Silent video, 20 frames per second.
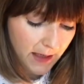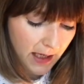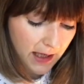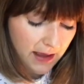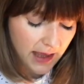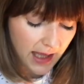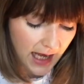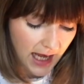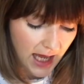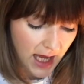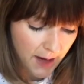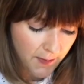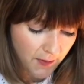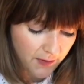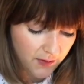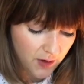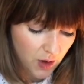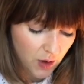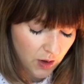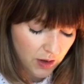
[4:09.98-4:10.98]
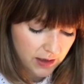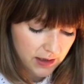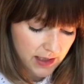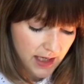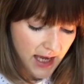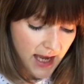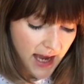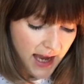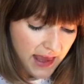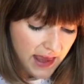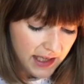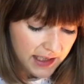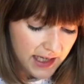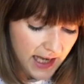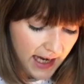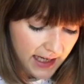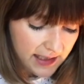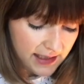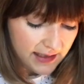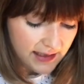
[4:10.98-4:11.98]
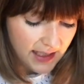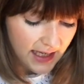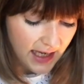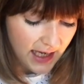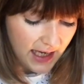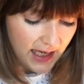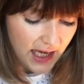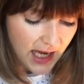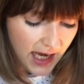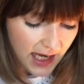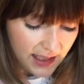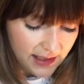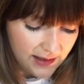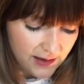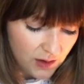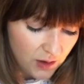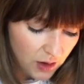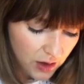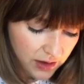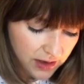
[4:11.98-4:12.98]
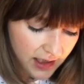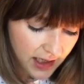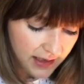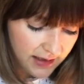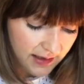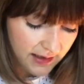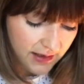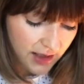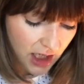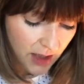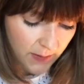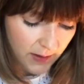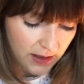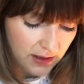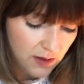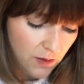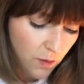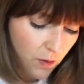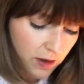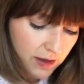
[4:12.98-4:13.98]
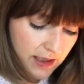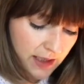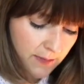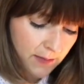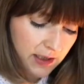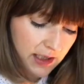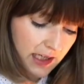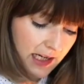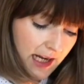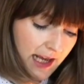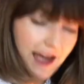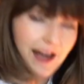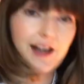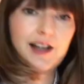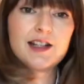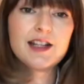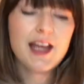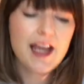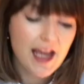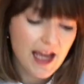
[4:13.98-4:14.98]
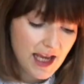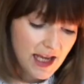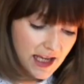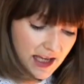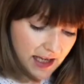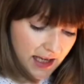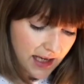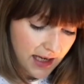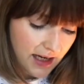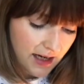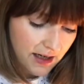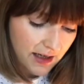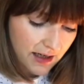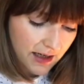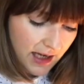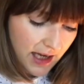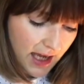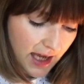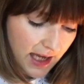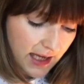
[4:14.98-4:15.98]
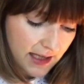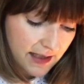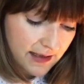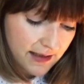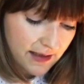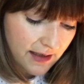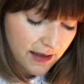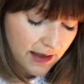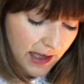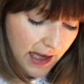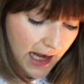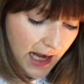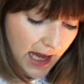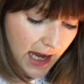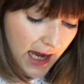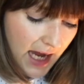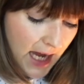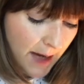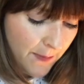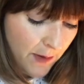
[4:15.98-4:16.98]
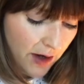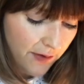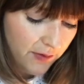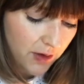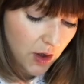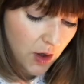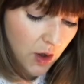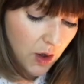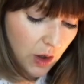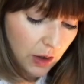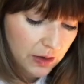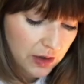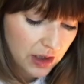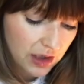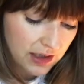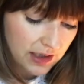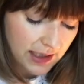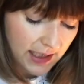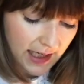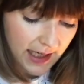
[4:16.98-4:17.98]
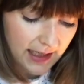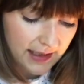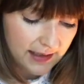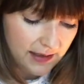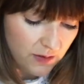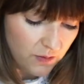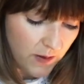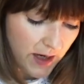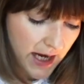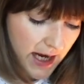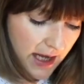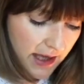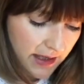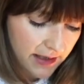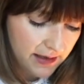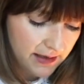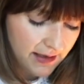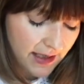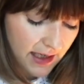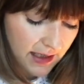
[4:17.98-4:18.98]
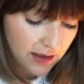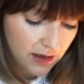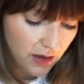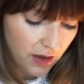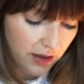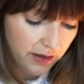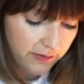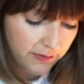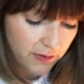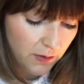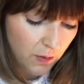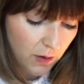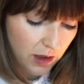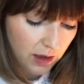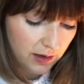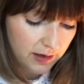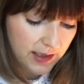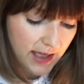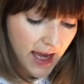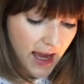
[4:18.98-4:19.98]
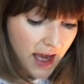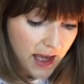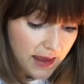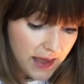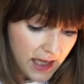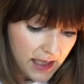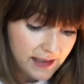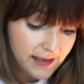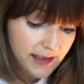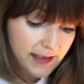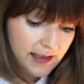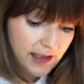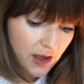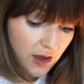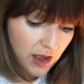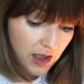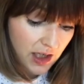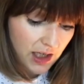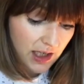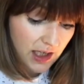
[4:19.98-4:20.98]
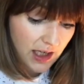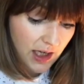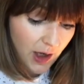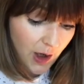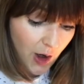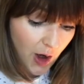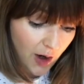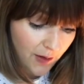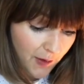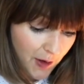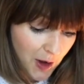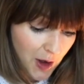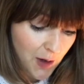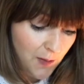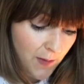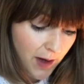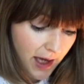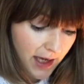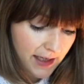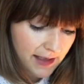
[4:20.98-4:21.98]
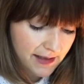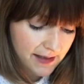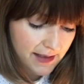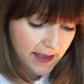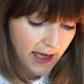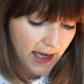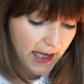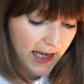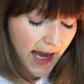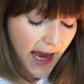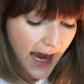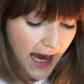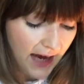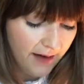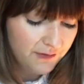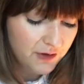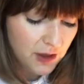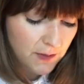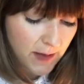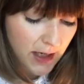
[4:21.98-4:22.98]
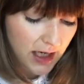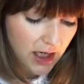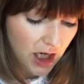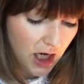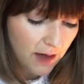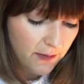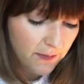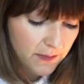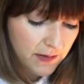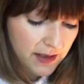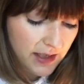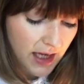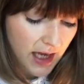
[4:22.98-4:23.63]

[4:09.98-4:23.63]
The Lamb of God. The next day he saw Jesus coming towards him and declared, "Here is the Lamb of God who takes away the sin of the world. This is he of whom I said, after me comes